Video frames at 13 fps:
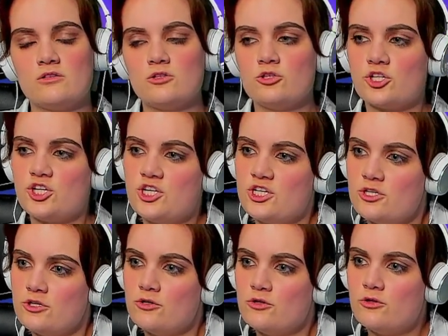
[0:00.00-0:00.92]
look
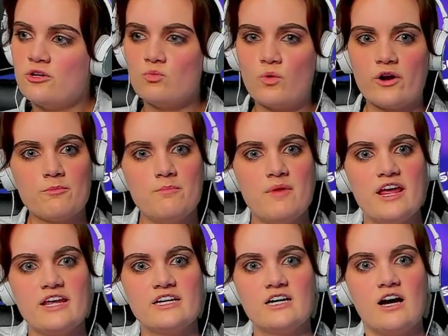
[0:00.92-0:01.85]
cute and wear
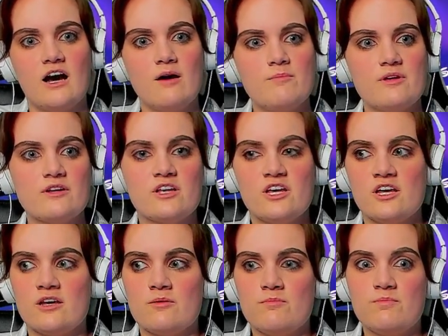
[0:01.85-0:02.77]
makeup and
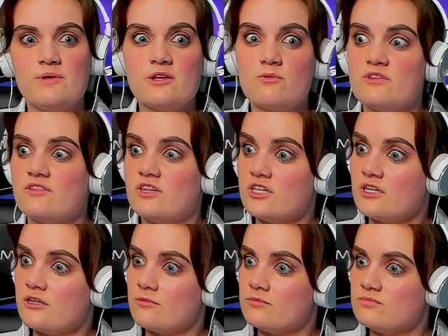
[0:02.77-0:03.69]
be with
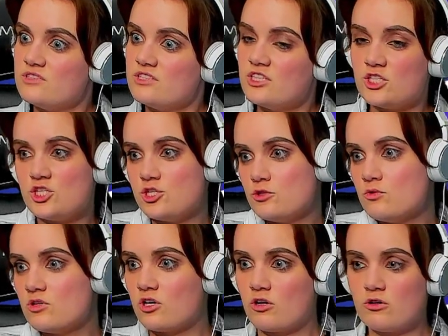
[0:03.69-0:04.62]
the
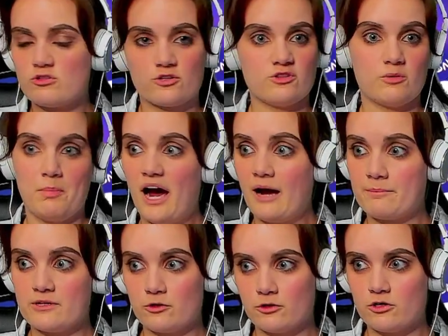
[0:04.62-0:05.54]
cute girls or the
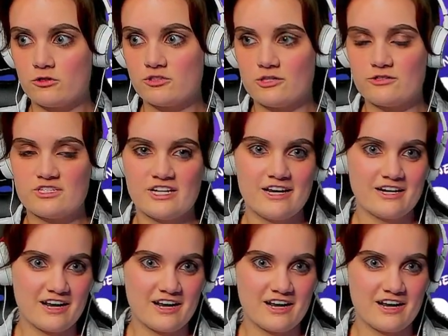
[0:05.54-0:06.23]
popular girls, I'll say.